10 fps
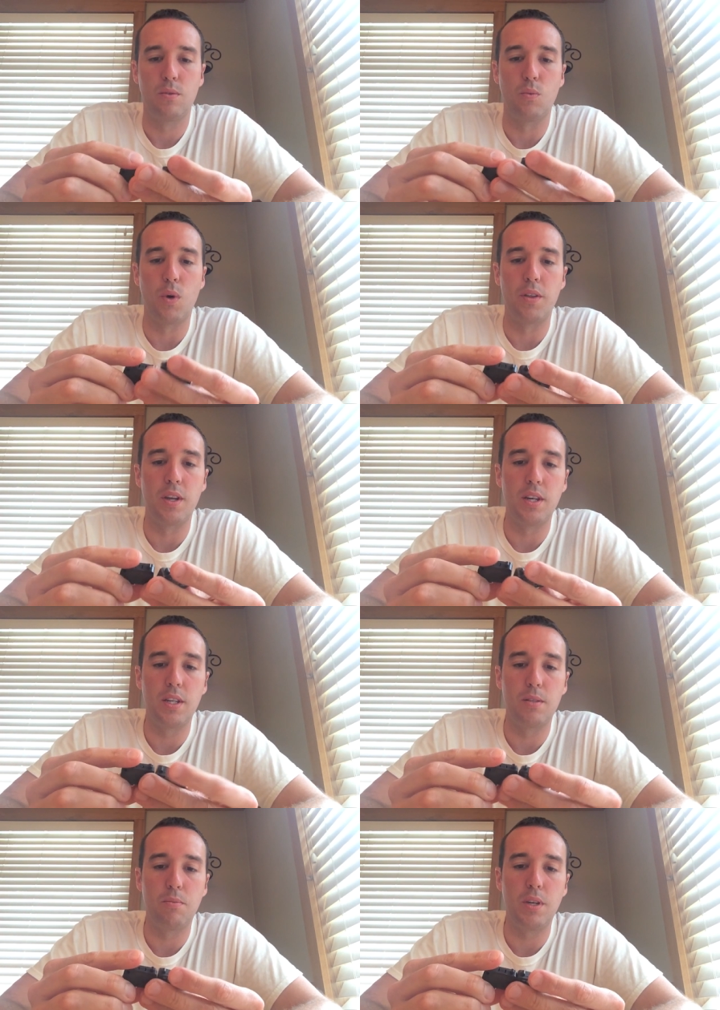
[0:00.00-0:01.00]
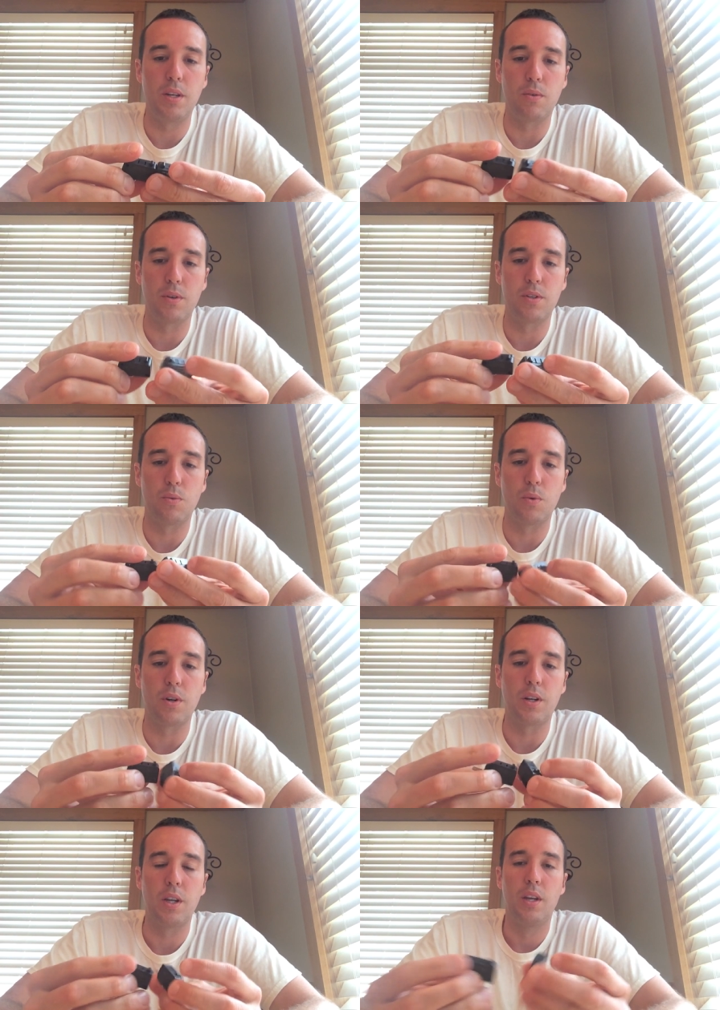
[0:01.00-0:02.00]
where they need to be in order to
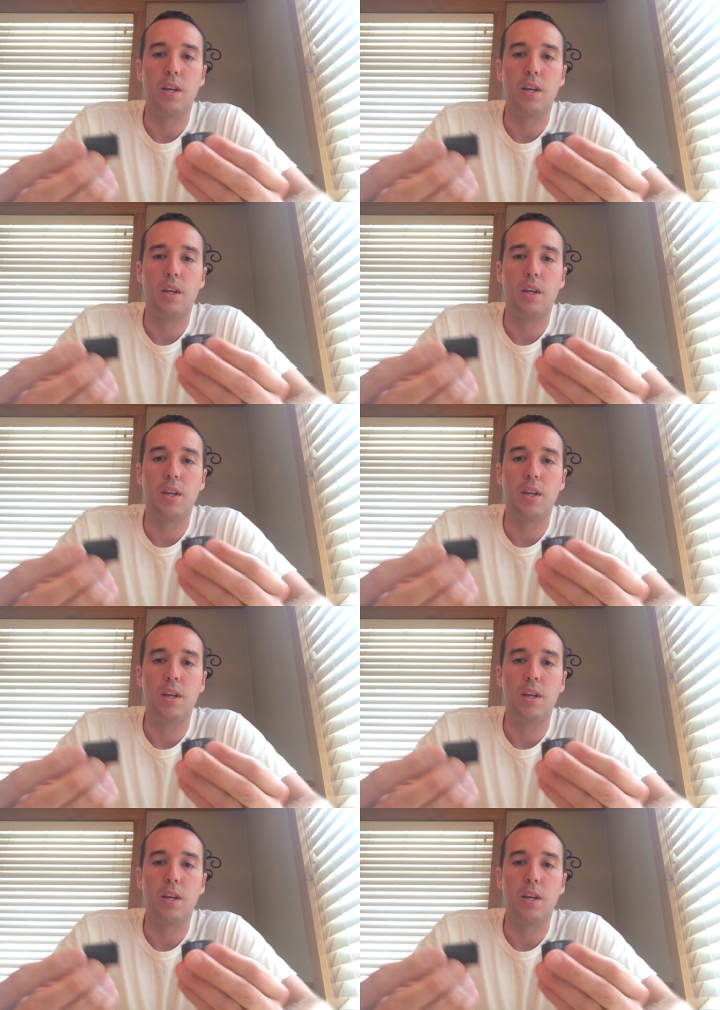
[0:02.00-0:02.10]
work